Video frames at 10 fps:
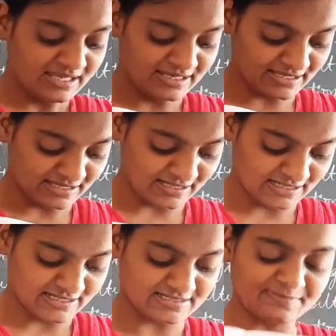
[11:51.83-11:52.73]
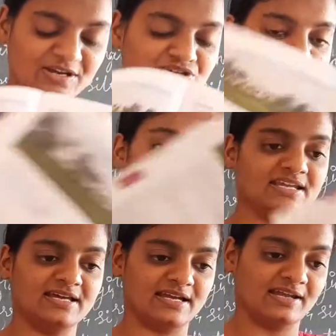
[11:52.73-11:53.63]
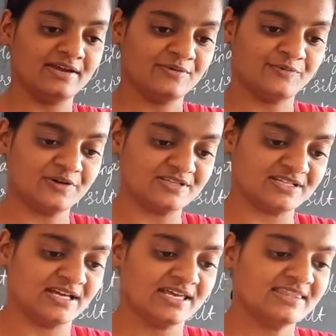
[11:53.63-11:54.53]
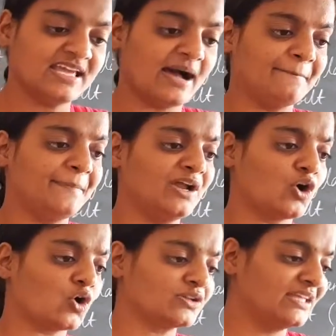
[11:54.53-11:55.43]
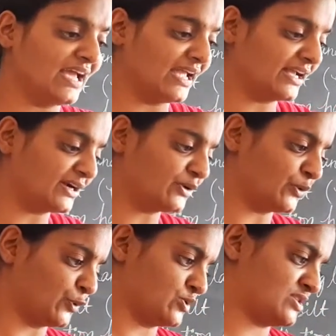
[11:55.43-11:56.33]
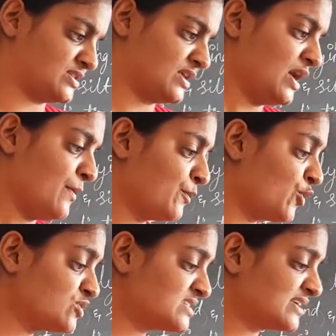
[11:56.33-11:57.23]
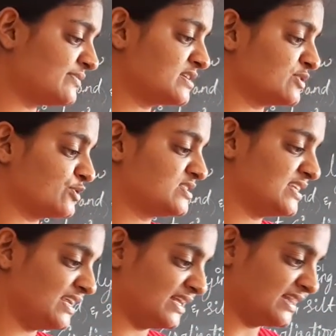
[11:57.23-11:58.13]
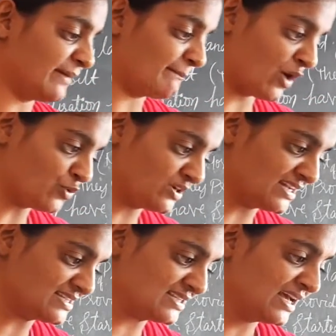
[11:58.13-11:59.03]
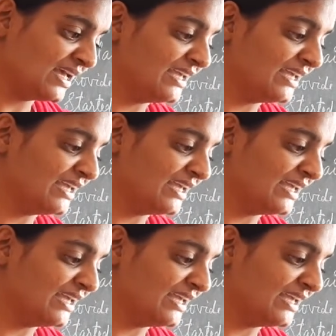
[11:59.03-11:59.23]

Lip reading: Here it is mentioned clearly. First, the upper or the younger course. Most rivers originate in the mountains.